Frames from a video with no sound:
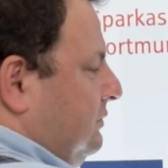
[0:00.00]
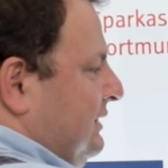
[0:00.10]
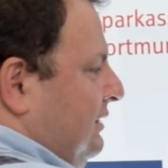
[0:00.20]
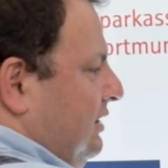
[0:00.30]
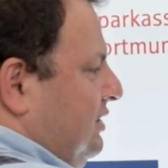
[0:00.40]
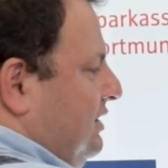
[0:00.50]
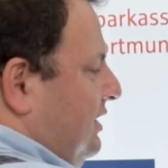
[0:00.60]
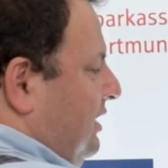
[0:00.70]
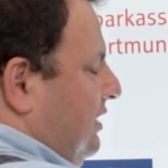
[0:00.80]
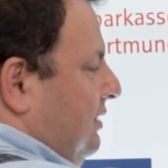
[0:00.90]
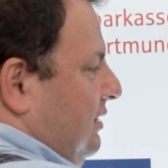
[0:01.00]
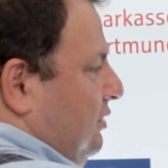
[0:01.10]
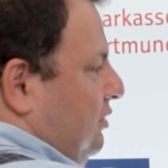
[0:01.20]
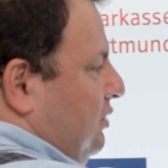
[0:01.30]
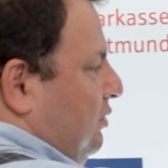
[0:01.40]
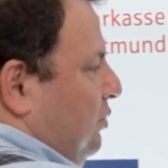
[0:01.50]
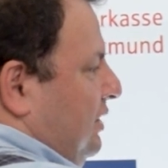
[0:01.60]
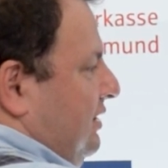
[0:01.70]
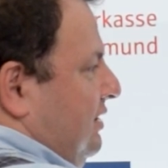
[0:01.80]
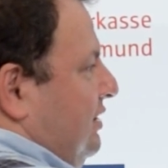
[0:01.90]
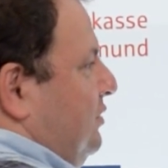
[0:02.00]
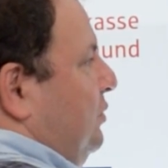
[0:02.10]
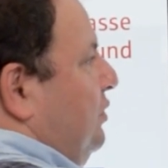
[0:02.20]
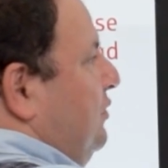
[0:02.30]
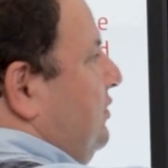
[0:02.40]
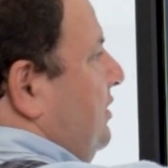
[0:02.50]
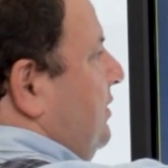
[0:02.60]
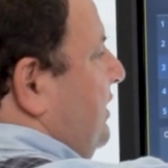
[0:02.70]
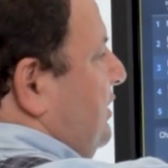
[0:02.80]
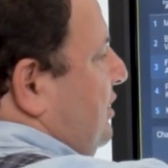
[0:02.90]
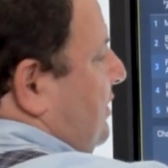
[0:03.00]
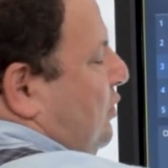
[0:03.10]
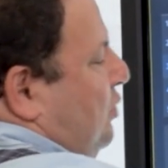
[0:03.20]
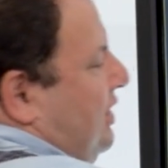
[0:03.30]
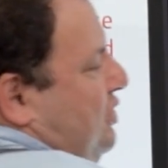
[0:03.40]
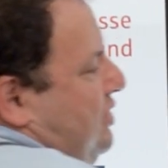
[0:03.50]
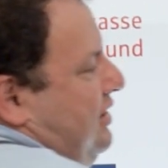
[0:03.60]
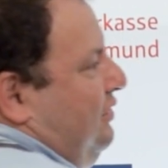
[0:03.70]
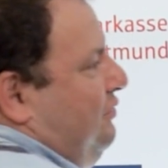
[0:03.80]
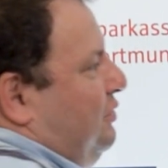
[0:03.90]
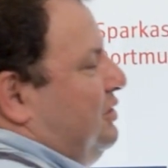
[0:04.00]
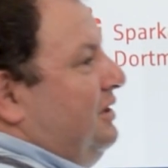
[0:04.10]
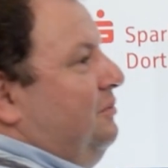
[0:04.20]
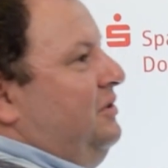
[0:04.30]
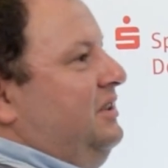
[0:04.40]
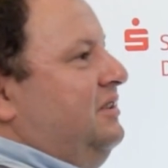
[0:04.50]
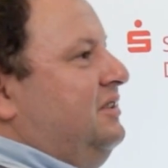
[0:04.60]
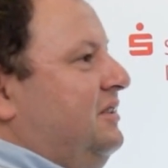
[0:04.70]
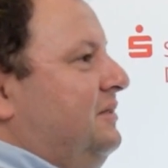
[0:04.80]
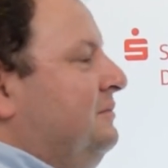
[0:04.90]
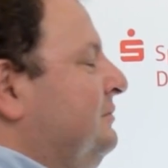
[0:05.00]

let's say, I don't know why this move, it's rook h8 for some reason.